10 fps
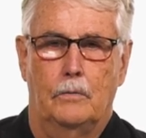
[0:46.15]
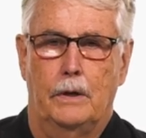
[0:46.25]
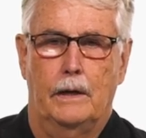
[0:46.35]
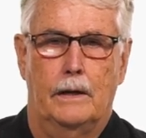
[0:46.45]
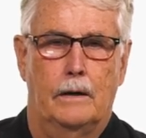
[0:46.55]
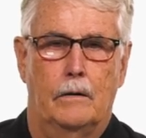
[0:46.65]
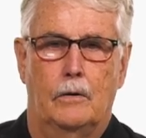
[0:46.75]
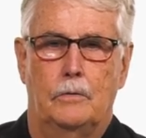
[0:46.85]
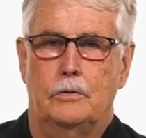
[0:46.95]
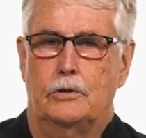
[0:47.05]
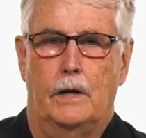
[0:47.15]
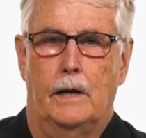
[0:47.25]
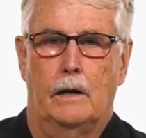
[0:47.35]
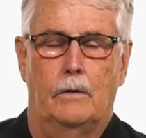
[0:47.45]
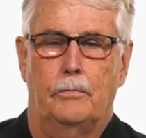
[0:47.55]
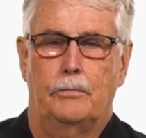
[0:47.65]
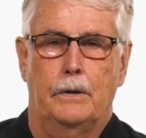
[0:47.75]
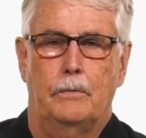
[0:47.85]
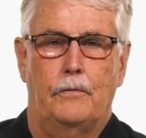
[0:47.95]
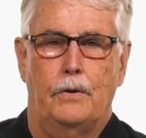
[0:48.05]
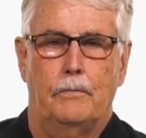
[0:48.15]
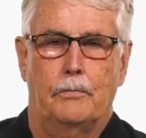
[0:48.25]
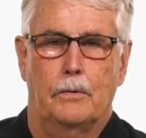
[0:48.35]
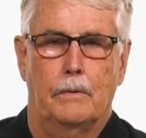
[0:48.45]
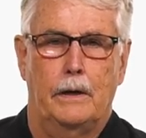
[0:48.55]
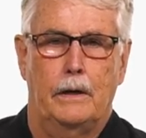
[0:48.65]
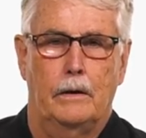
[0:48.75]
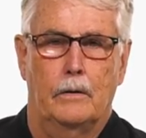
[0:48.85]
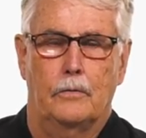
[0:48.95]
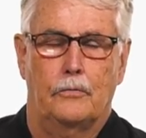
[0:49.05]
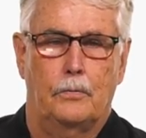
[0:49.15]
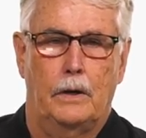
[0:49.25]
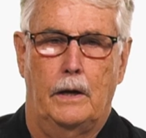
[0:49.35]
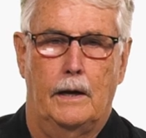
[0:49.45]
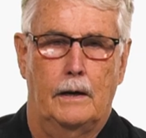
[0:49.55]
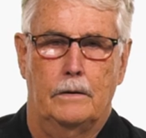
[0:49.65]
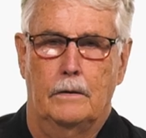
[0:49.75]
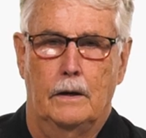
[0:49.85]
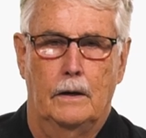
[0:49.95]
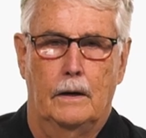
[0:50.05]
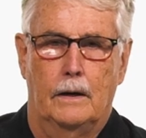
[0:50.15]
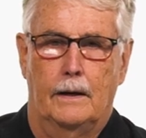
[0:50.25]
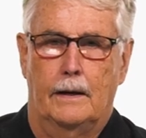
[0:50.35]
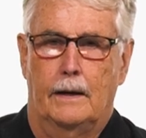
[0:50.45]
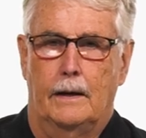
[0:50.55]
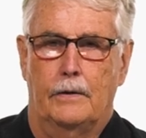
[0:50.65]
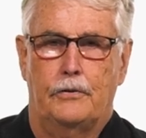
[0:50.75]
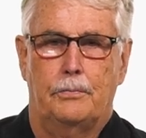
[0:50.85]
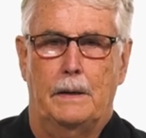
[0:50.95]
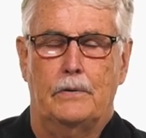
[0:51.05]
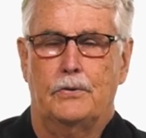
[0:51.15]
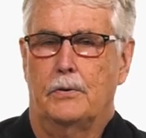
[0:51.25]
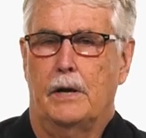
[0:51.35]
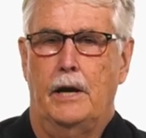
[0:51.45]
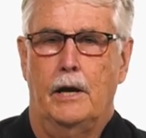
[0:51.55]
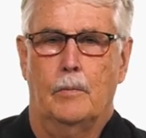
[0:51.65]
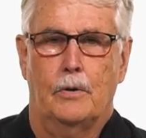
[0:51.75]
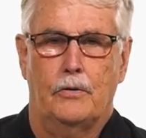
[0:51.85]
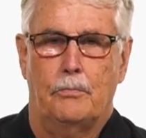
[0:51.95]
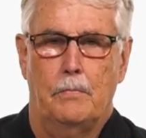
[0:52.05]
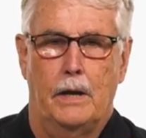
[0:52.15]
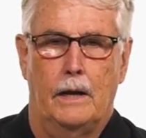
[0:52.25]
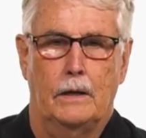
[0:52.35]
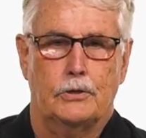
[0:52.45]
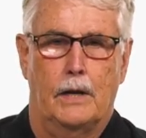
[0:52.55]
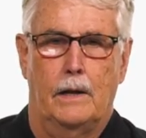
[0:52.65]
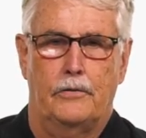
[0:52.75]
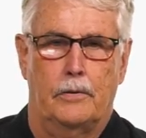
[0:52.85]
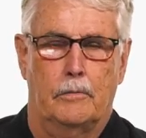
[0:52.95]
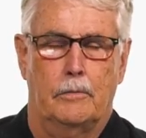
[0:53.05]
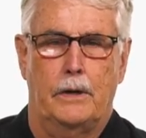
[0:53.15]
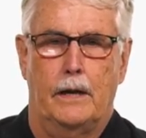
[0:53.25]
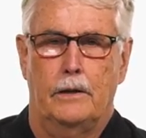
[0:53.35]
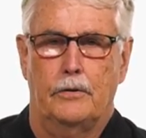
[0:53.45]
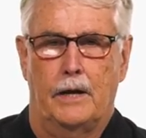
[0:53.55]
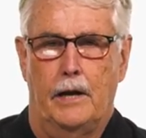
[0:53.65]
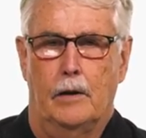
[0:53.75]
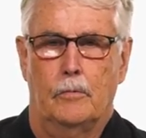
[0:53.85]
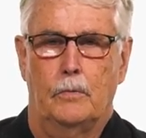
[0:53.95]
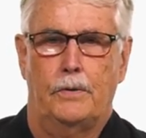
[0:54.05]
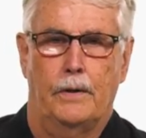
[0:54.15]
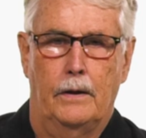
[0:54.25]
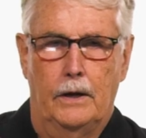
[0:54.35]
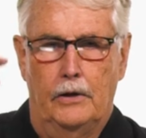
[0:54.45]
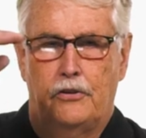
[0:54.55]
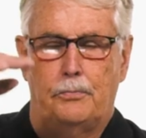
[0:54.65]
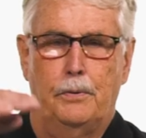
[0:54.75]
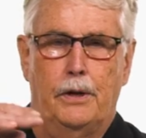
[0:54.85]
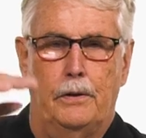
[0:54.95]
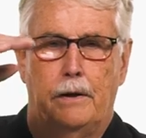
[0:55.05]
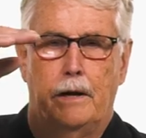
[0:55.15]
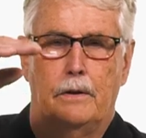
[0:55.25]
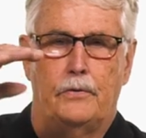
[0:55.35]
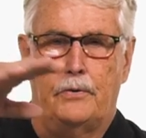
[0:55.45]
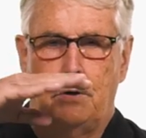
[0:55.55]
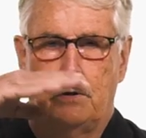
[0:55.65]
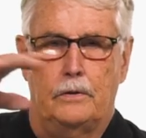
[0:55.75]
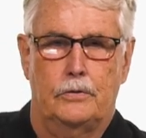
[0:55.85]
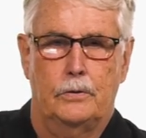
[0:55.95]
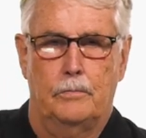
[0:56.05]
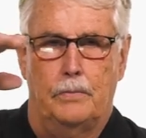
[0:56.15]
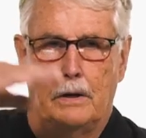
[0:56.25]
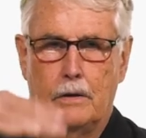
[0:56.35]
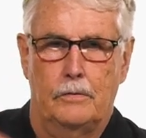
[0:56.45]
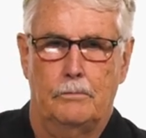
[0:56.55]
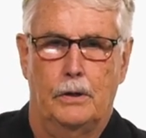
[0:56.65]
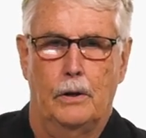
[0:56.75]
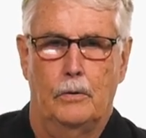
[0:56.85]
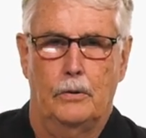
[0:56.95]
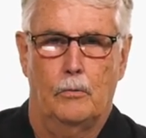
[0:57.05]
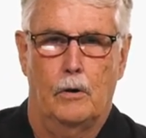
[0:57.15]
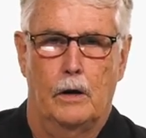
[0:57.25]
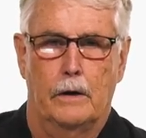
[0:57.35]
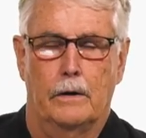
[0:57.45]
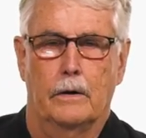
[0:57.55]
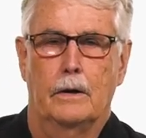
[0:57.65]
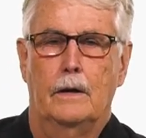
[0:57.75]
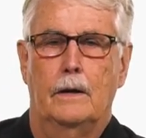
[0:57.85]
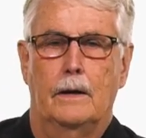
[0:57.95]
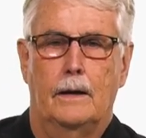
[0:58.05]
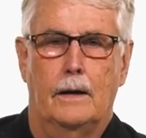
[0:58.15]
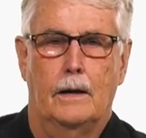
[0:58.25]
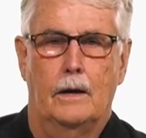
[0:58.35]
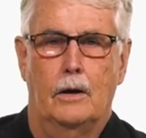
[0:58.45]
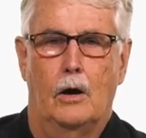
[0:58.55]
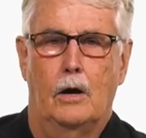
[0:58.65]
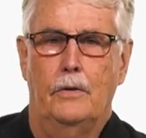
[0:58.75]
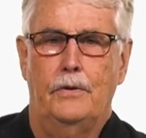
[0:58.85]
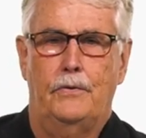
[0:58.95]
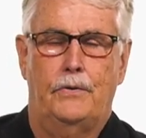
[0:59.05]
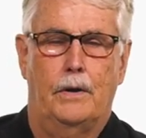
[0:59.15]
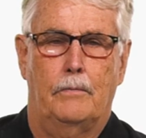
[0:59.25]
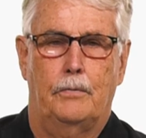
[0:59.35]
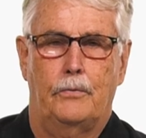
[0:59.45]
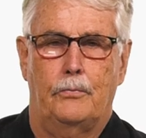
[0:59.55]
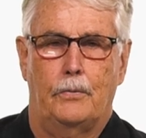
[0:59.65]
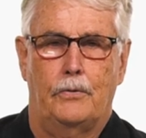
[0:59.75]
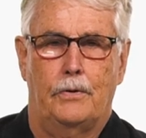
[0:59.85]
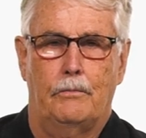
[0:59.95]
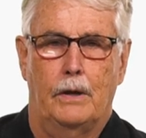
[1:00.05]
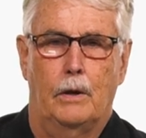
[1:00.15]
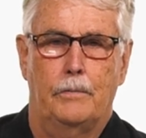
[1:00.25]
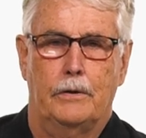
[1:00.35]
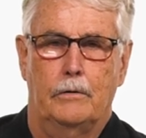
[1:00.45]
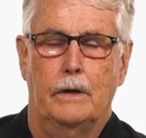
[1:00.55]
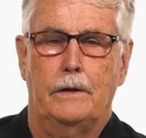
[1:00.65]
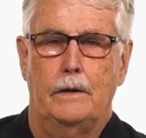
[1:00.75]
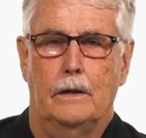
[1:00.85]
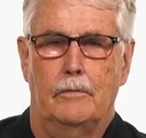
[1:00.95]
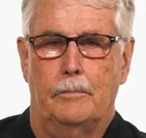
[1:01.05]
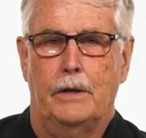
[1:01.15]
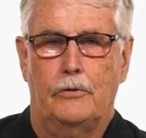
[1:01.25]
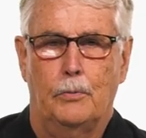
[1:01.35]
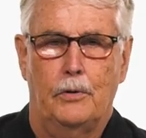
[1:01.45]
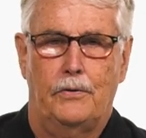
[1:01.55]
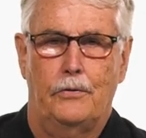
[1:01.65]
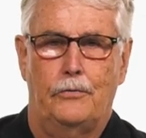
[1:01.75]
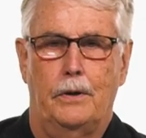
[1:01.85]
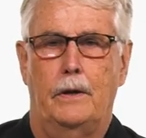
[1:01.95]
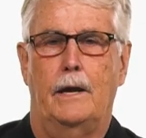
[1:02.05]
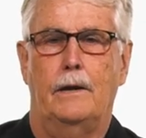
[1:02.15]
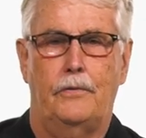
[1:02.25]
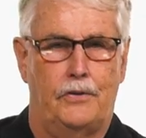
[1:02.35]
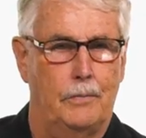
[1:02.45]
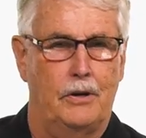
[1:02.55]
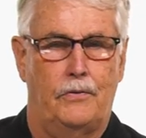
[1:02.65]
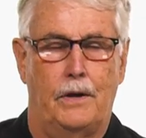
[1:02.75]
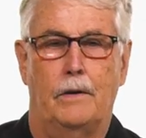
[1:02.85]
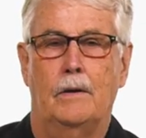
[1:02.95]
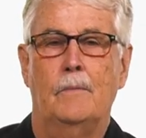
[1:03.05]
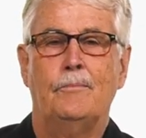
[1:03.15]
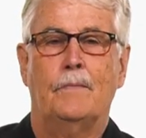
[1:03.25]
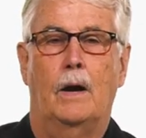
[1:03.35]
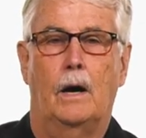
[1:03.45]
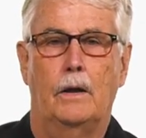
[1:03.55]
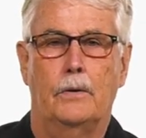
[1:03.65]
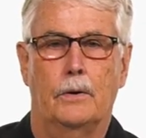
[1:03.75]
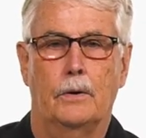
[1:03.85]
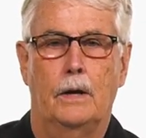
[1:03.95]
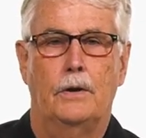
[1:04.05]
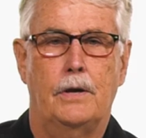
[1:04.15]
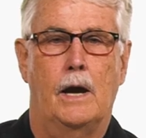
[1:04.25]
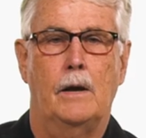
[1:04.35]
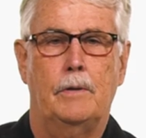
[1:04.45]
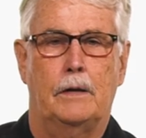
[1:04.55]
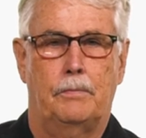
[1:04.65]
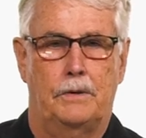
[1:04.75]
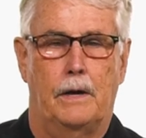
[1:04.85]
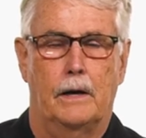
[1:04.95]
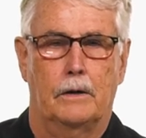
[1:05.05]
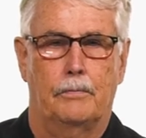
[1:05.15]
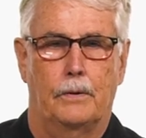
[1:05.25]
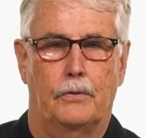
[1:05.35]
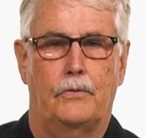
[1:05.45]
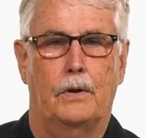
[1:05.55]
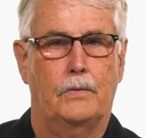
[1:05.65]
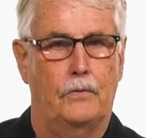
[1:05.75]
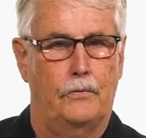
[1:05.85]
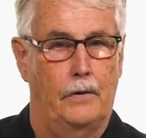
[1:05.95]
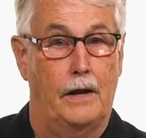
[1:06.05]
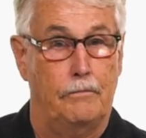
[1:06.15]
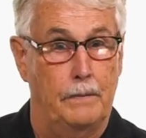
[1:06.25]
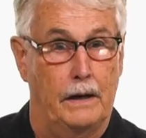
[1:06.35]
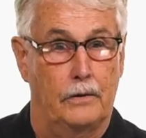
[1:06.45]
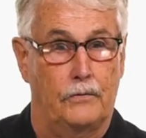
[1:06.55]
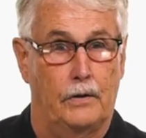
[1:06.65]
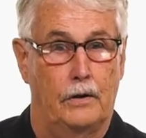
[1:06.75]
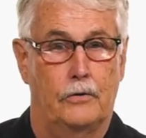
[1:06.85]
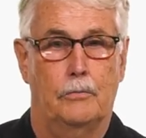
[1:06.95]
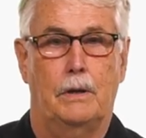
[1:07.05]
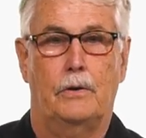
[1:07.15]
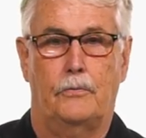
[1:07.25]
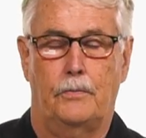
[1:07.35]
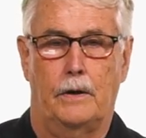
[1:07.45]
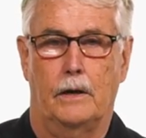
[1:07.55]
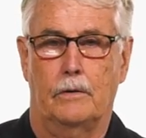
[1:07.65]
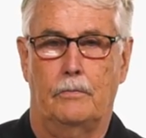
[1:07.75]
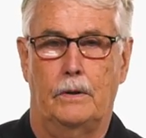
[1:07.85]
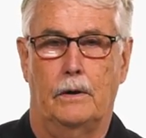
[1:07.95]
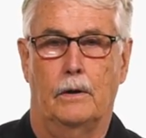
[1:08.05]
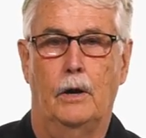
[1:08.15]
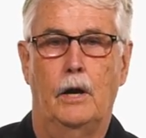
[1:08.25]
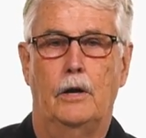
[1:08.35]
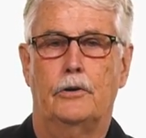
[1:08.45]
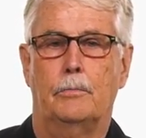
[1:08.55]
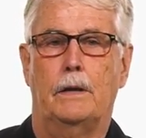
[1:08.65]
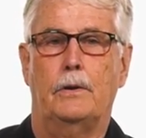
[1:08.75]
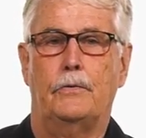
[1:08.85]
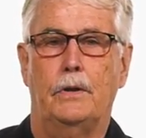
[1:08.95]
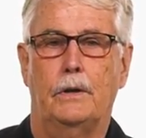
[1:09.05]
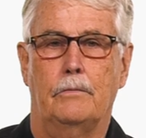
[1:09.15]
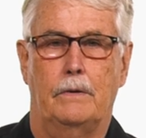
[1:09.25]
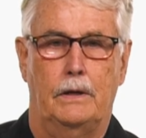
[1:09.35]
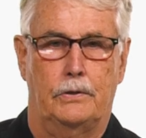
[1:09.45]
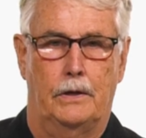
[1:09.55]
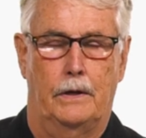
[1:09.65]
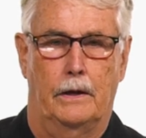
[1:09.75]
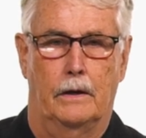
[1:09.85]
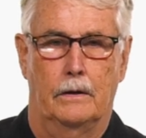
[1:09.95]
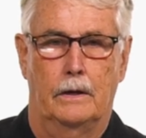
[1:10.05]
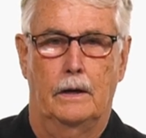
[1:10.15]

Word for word: We had our own channel frequency for radios. We had uh, special cameras made. John Zimmerman had the camera with the split lens so you could shoot above and below the water. Uh, all this stuff was was developed a great deal of it by Sports Illustrated and to some extent other Time Inc. photographers such as Life magazine. Tremendous photography there, tremendous innovation there.